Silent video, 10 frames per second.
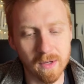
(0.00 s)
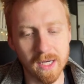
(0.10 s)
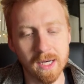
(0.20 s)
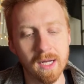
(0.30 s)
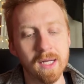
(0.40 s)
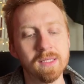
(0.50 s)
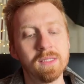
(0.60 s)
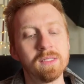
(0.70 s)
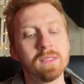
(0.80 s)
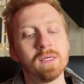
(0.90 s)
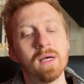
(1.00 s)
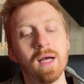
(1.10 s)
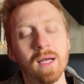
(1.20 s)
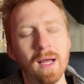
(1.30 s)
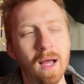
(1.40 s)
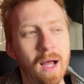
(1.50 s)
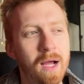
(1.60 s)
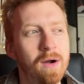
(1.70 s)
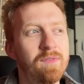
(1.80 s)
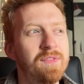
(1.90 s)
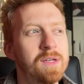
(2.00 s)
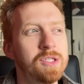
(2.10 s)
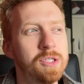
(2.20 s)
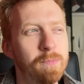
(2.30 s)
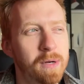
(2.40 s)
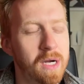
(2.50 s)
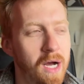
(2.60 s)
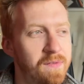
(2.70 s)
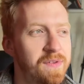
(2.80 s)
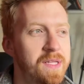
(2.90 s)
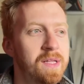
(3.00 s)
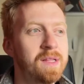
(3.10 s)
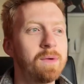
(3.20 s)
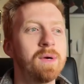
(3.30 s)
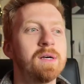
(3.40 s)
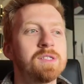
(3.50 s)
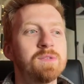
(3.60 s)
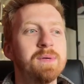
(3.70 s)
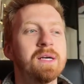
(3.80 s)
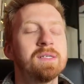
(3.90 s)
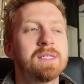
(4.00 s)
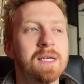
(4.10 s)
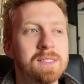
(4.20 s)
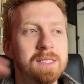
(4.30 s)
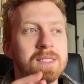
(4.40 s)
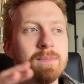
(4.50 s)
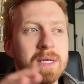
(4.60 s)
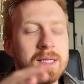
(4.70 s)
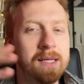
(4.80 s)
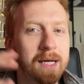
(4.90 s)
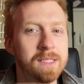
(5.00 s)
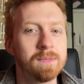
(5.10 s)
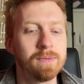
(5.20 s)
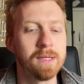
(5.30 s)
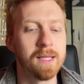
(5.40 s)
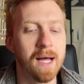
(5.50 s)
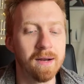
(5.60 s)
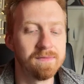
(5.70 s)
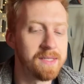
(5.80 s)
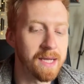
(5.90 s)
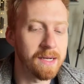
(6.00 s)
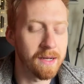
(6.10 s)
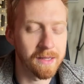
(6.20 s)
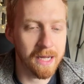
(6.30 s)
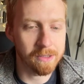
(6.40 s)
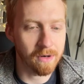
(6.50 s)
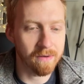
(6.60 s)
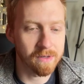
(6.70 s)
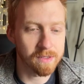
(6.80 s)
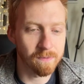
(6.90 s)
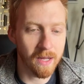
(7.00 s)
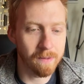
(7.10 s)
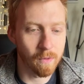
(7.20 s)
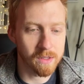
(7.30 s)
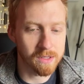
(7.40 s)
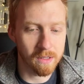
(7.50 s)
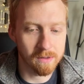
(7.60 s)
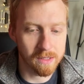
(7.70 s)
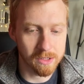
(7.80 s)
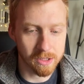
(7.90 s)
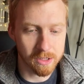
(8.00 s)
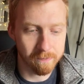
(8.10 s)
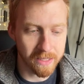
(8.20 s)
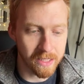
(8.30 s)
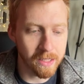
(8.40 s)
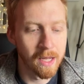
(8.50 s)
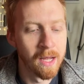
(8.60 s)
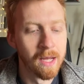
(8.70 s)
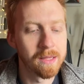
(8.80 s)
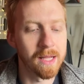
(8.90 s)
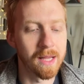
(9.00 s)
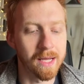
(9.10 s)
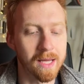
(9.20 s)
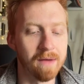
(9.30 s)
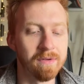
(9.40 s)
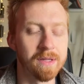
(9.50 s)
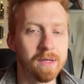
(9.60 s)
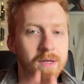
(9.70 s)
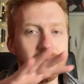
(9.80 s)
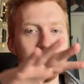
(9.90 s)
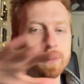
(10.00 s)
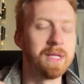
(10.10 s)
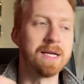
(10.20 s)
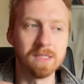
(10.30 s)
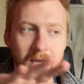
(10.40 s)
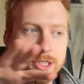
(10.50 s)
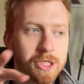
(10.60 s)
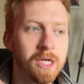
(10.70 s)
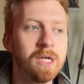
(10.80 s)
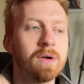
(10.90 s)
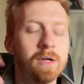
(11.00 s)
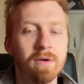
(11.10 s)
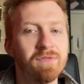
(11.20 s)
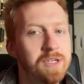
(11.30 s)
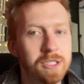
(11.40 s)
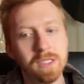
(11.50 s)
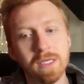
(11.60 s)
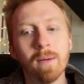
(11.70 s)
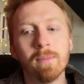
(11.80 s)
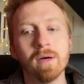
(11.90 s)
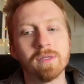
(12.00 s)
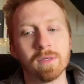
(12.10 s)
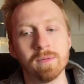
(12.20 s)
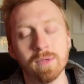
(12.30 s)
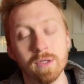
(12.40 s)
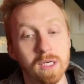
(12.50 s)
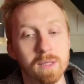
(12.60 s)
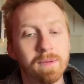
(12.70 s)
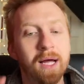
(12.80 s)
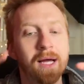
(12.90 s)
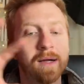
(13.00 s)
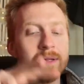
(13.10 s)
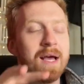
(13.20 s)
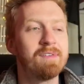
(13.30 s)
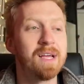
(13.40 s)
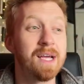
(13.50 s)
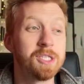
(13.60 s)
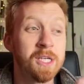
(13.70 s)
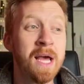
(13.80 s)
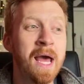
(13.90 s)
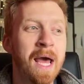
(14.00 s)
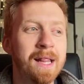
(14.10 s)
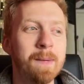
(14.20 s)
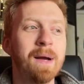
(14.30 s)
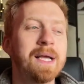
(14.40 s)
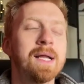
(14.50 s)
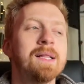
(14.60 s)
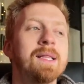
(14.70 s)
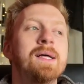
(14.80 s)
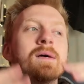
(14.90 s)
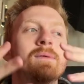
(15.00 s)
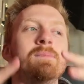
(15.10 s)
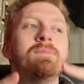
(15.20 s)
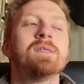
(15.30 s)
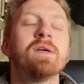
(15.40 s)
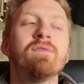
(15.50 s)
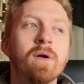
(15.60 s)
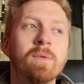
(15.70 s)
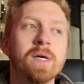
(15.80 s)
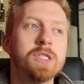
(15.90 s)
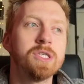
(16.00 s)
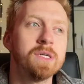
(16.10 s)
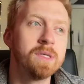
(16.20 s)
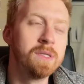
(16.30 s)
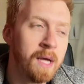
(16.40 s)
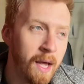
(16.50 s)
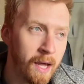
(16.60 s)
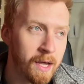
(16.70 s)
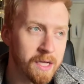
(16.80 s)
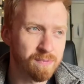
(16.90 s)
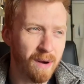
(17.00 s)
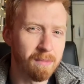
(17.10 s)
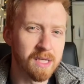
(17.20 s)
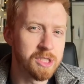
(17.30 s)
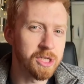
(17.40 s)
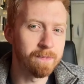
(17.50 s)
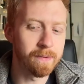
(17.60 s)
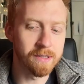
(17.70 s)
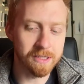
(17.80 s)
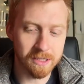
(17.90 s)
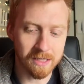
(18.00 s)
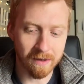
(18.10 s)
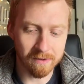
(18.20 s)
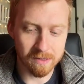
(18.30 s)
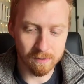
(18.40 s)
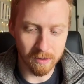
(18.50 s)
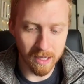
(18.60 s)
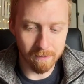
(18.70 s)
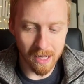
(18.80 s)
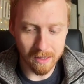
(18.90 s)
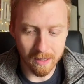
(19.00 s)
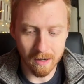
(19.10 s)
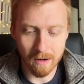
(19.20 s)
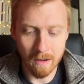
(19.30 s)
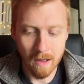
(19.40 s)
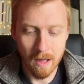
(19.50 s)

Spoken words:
wanted HUDs. I don't feel super confident that they will, just because Tesla typically likes to put a lot of data on that driver display, more so than just speed. They like having the visualization or your efficiency numbers or the music playing or the navigation. And that might get a little bit busy for a windshield. It's probably cheaper to just have a display back there.